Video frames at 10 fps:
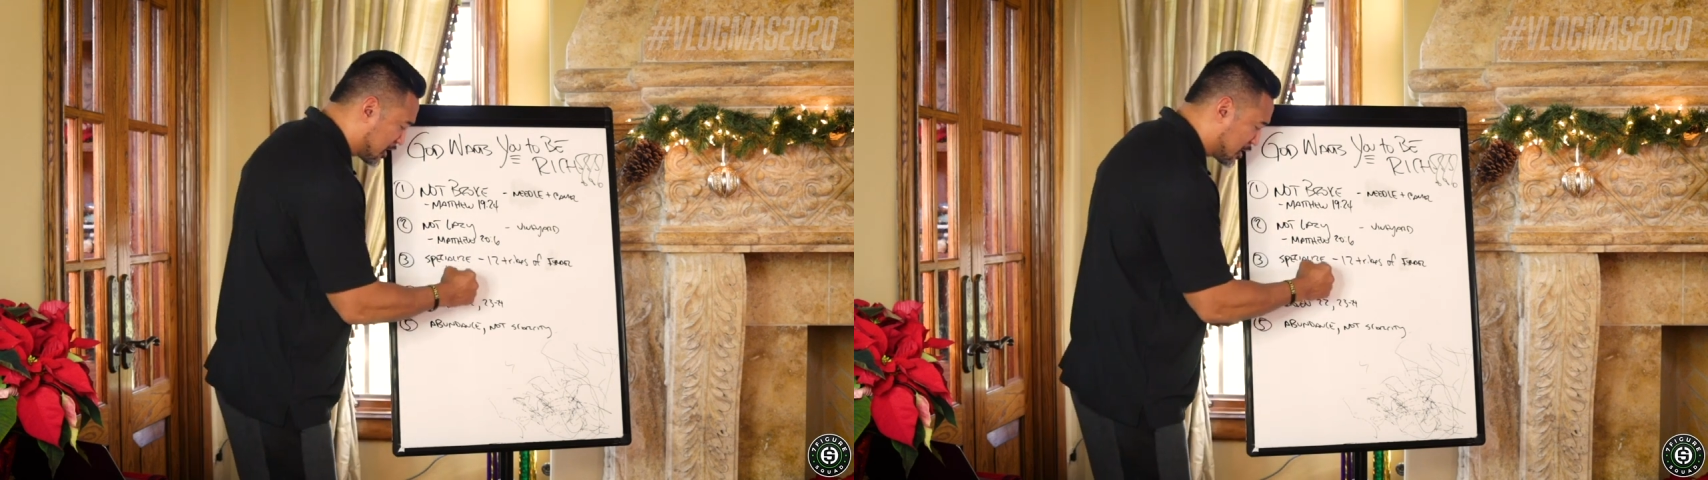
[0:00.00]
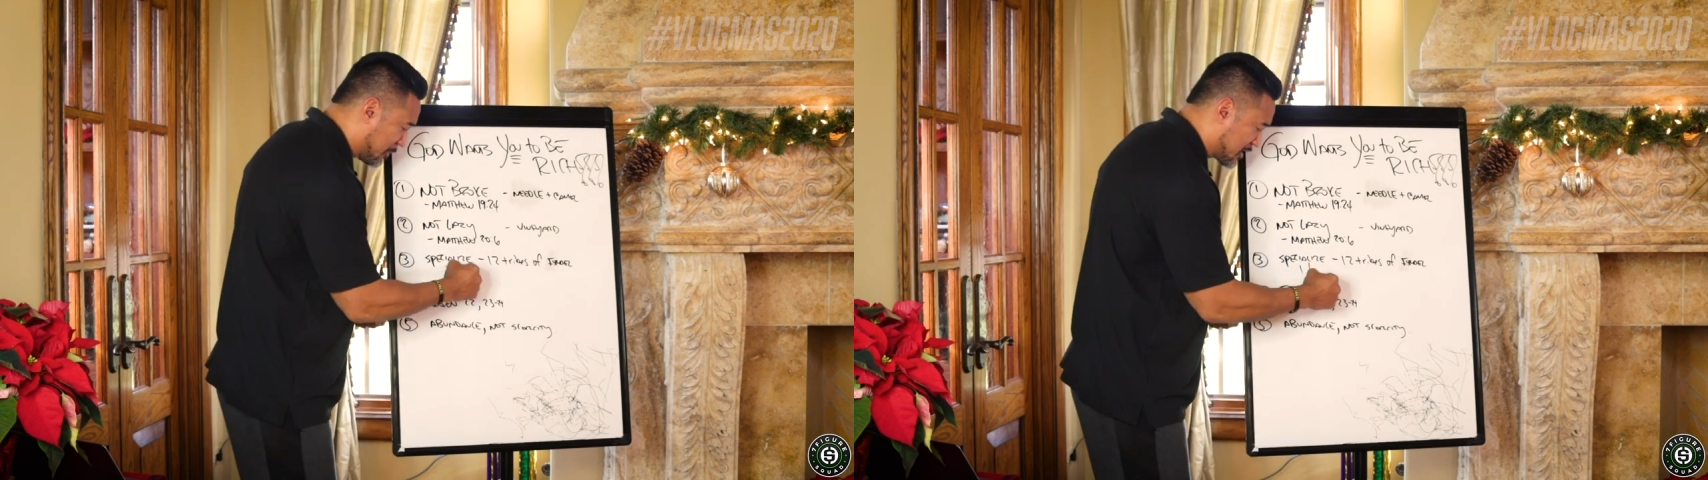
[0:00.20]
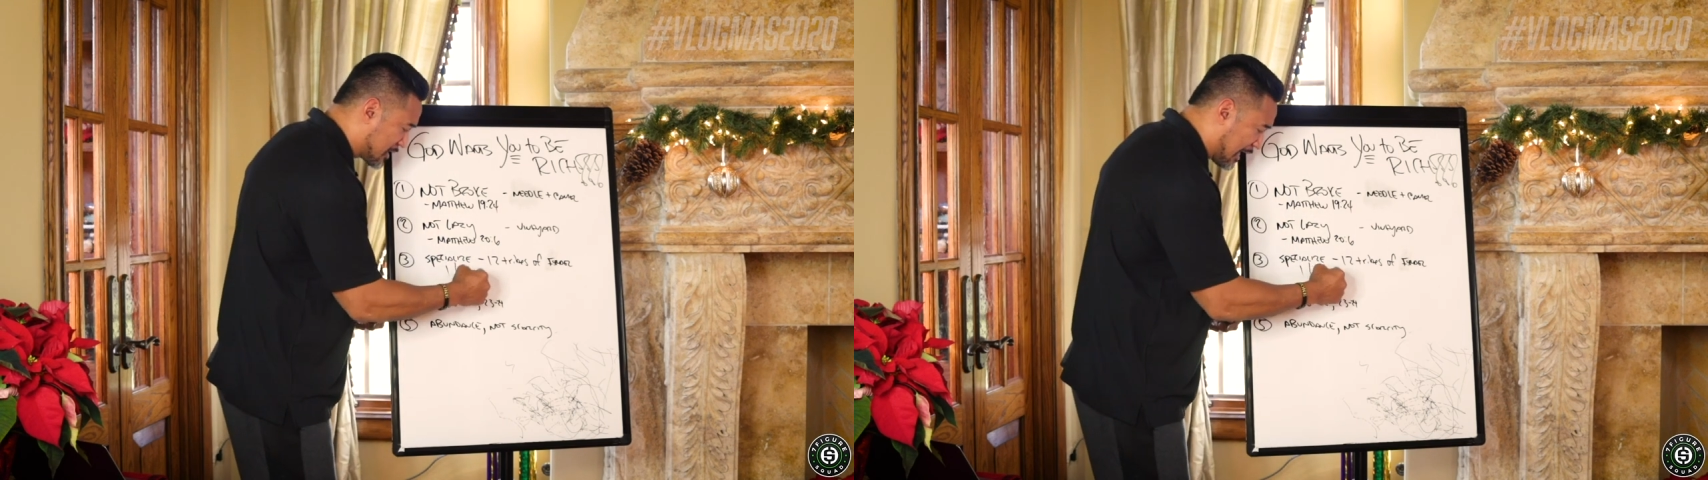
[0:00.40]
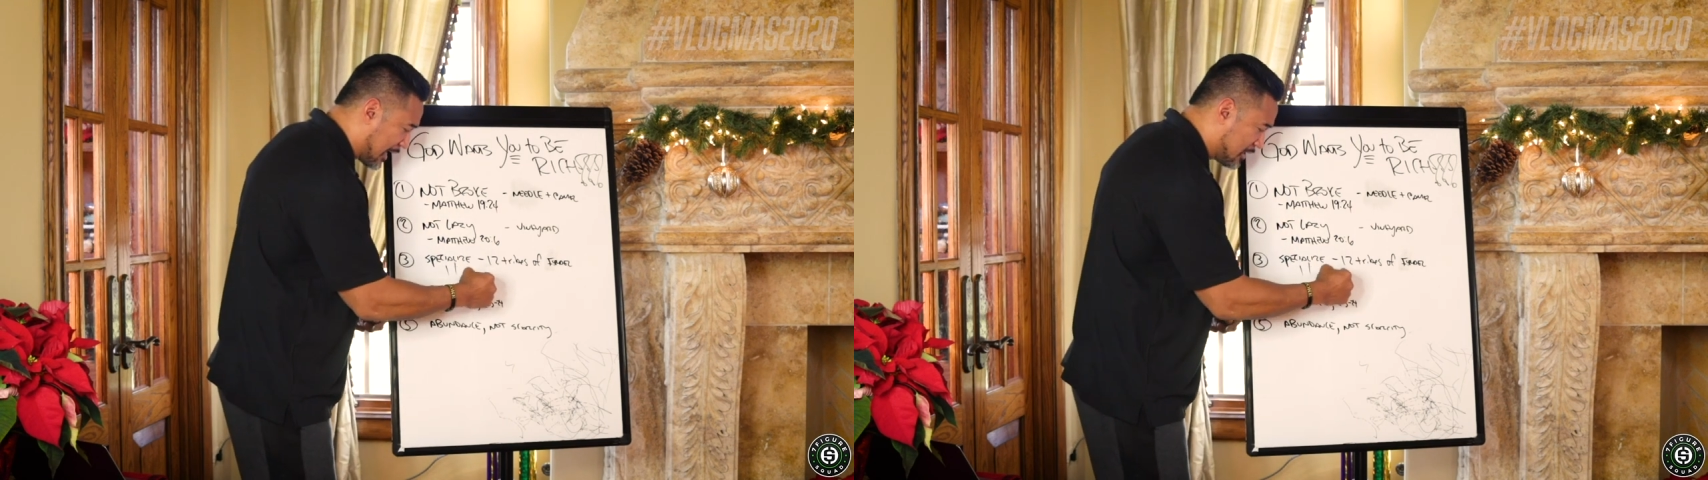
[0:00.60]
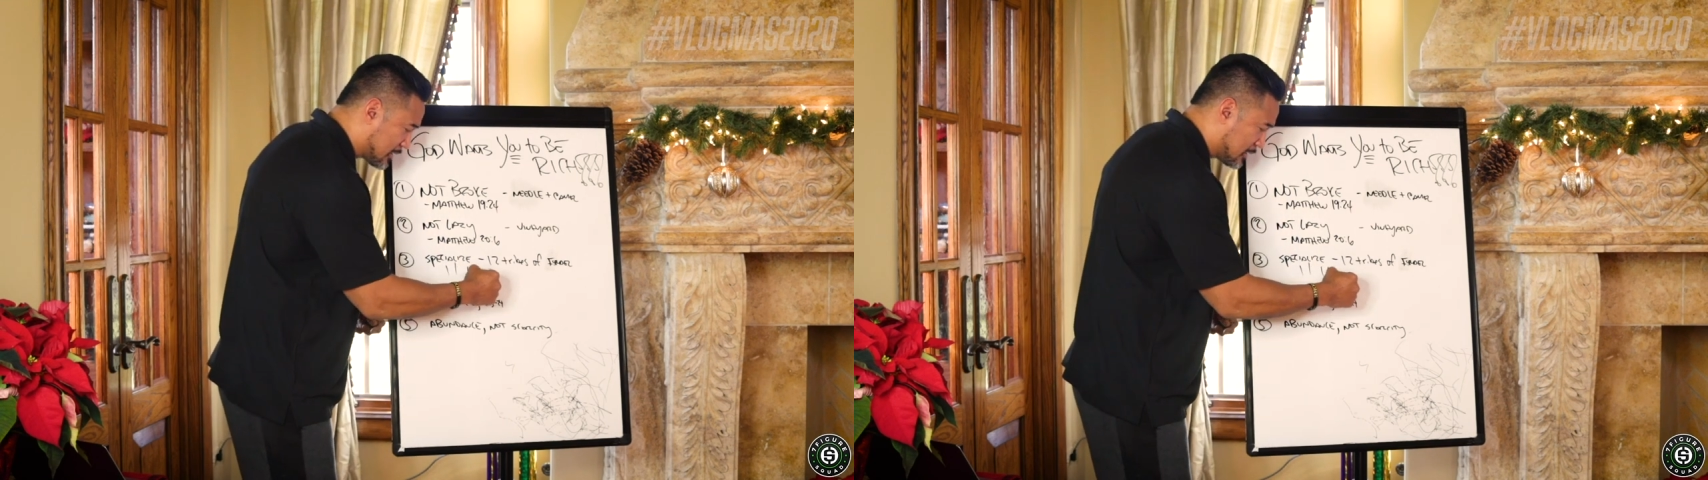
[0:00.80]
to
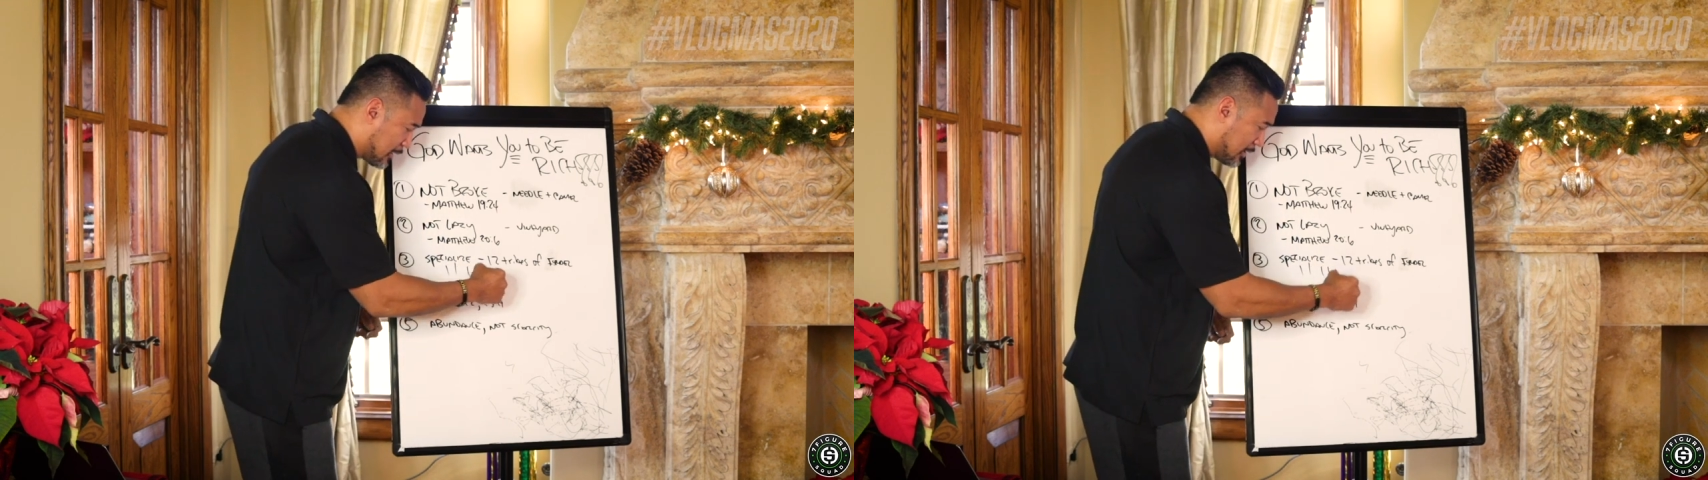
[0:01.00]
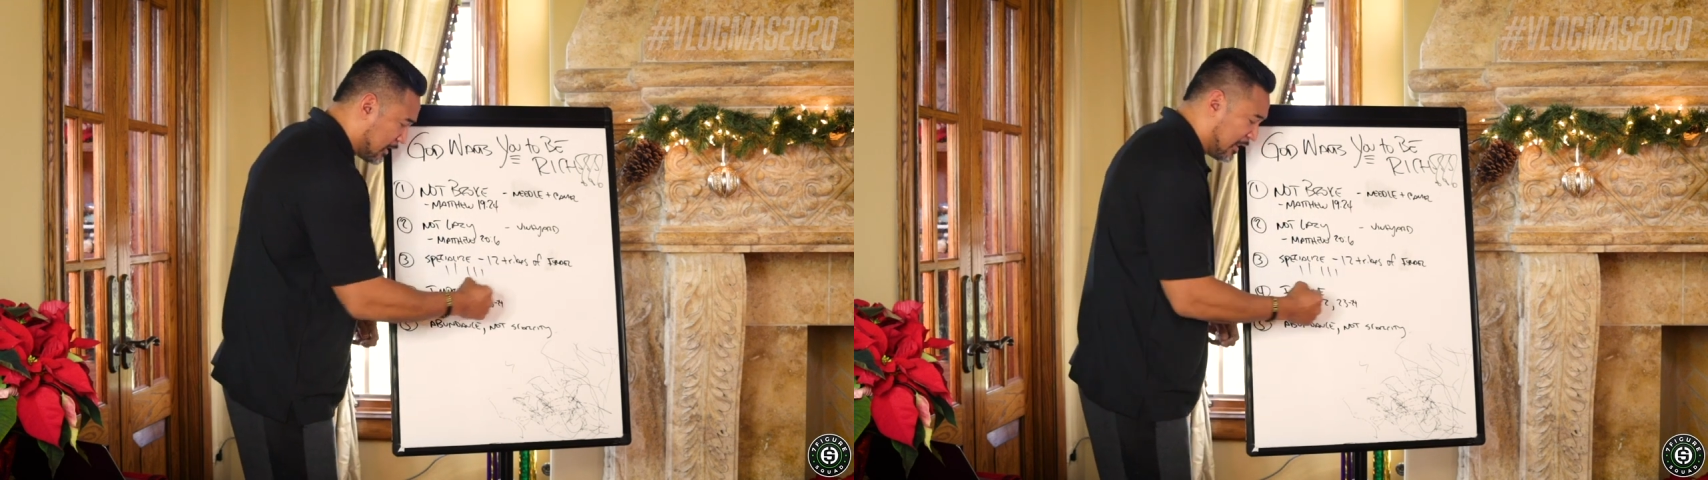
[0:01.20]
specialize,